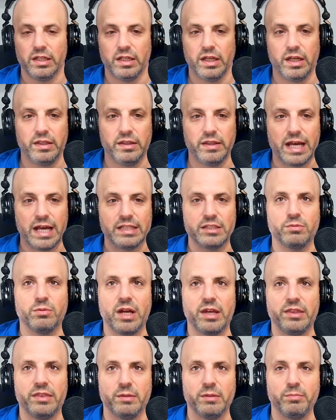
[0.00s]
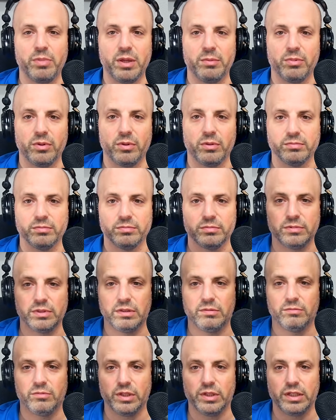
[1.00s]
and and that's where I think
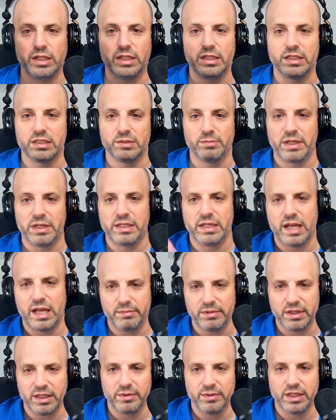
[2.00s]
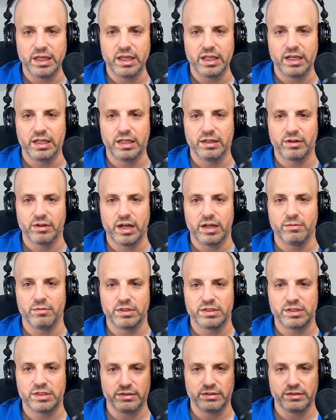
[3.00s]
people really need to spend time in the beginning, right?